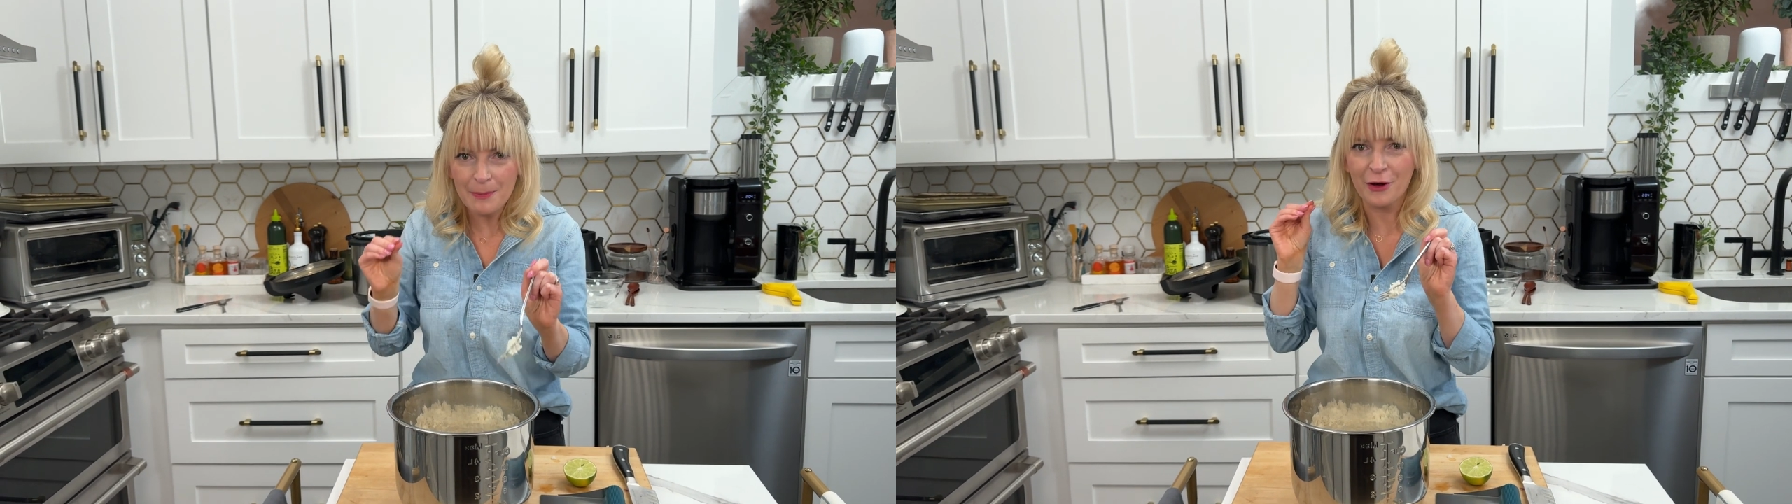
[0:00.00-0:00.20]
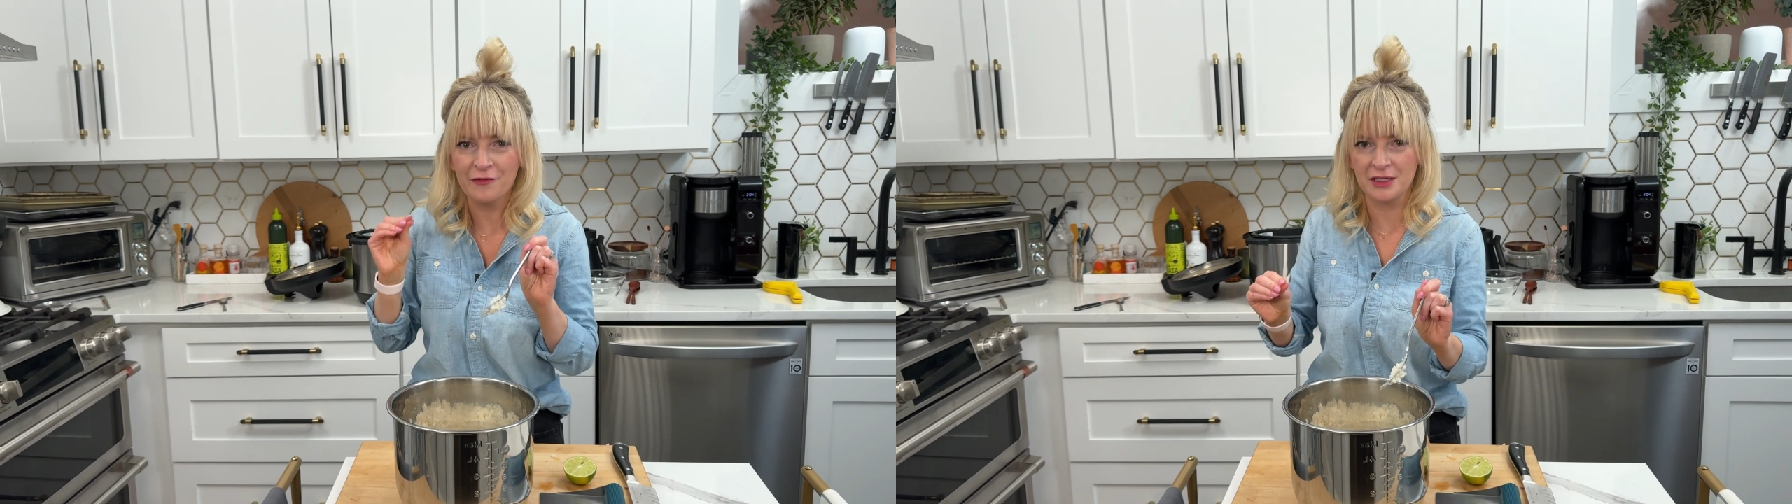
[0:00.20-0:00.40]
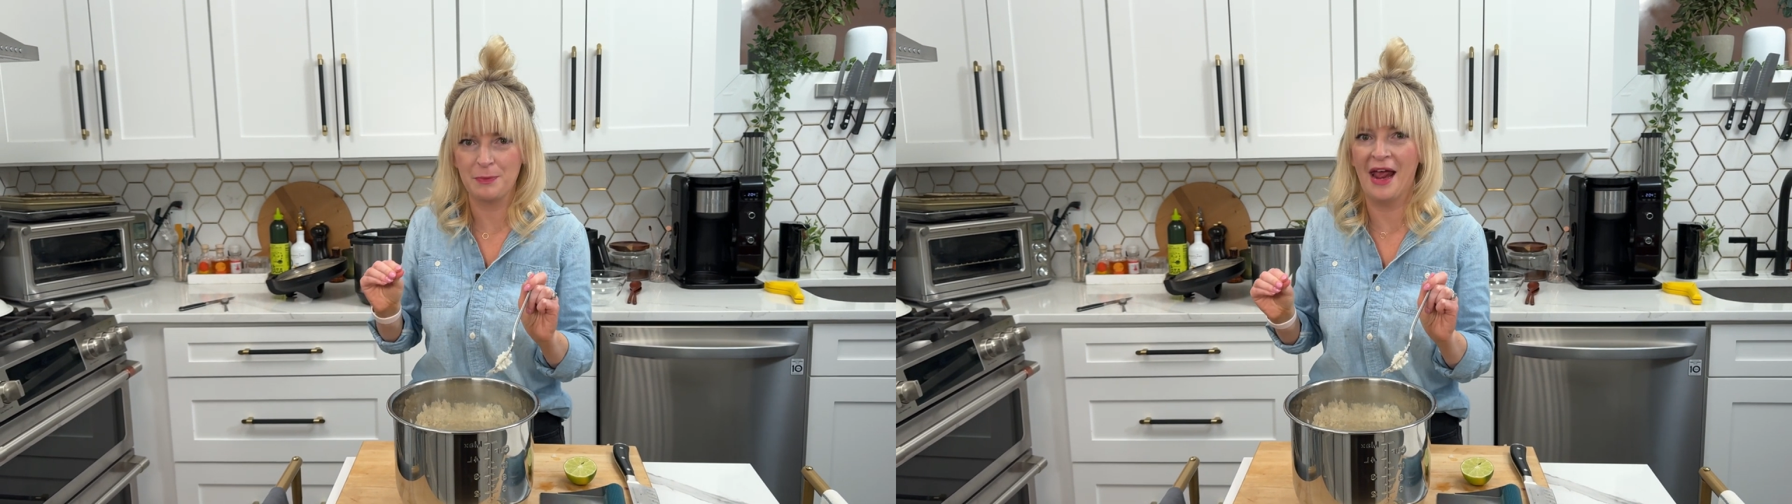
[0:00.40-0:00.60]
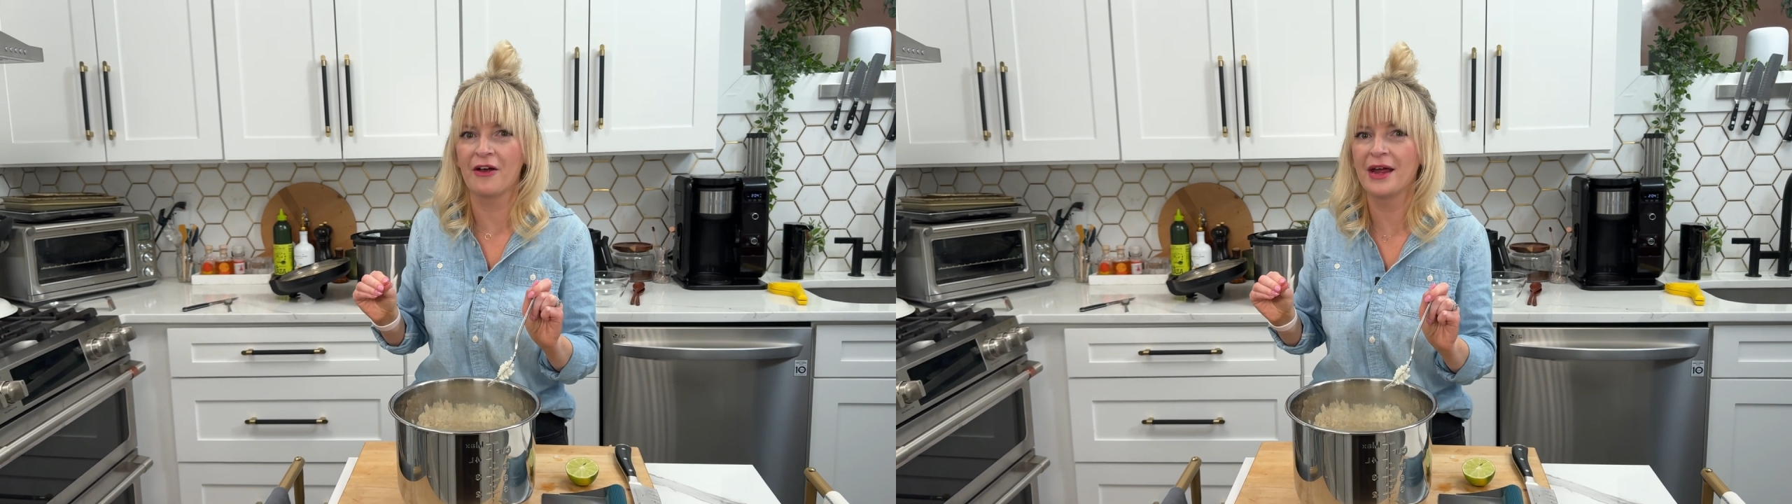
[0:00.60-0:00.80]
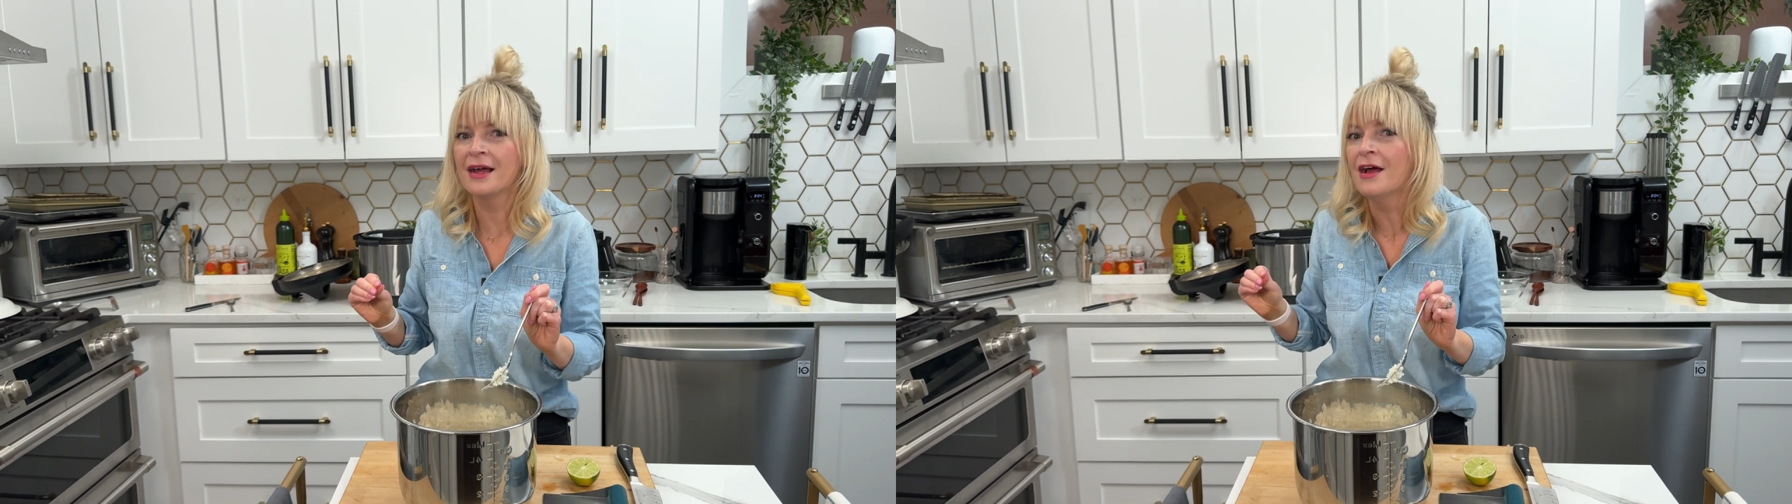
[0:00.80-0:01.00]
perfect
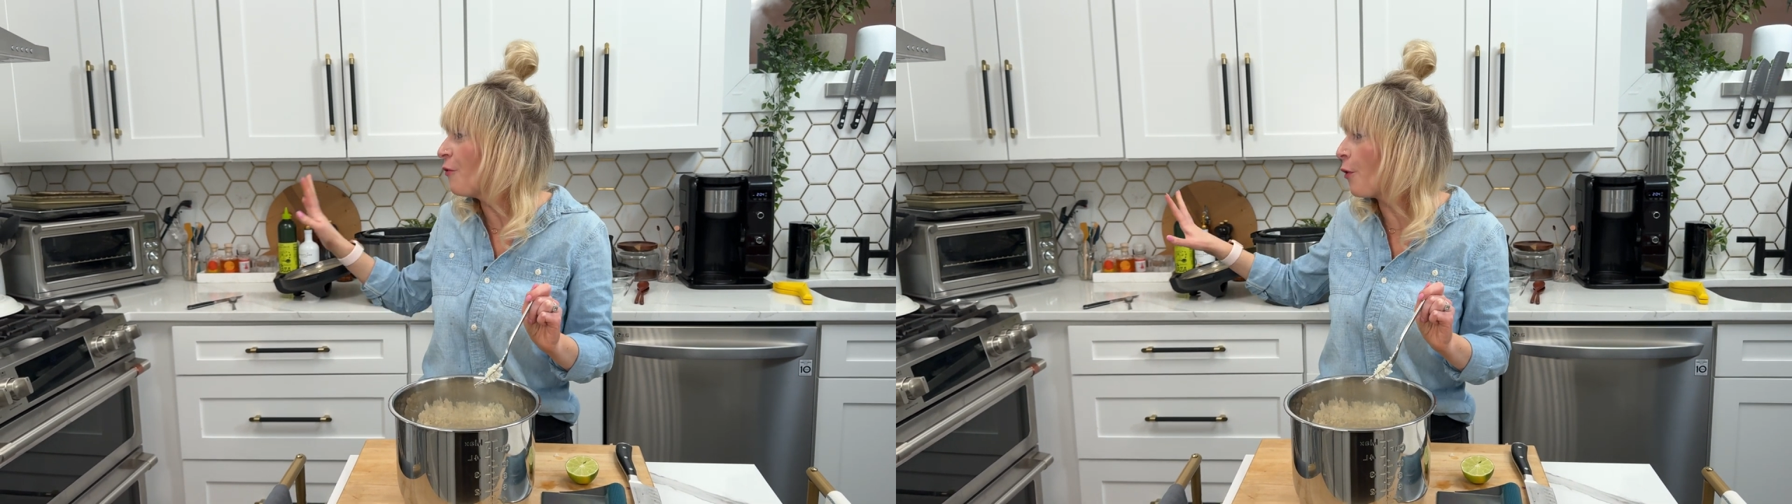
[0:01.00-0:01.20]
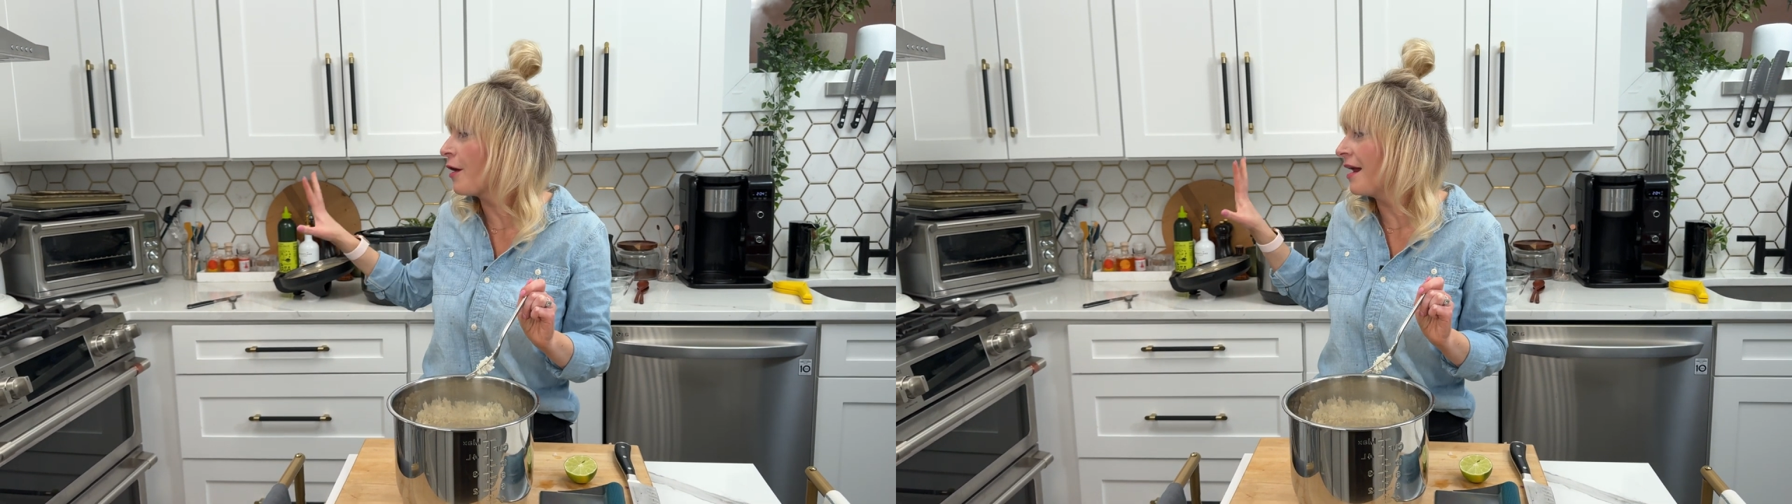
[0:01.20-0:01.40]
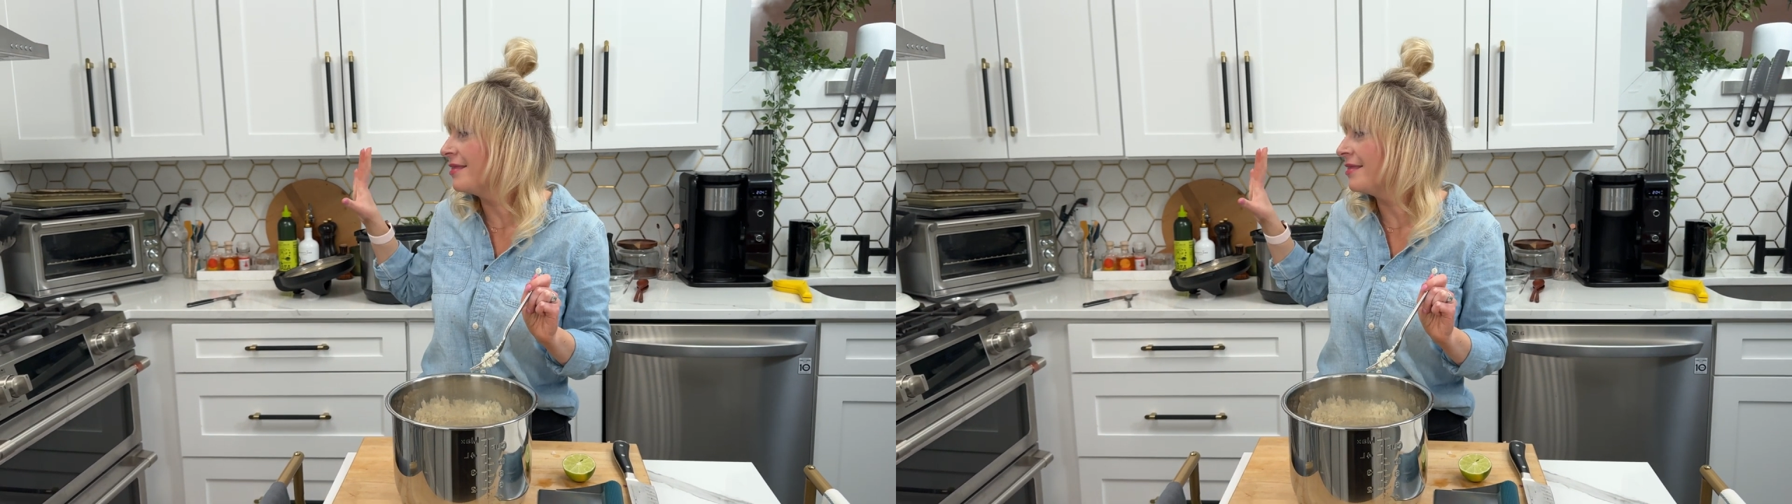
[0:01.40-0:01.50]
pairing for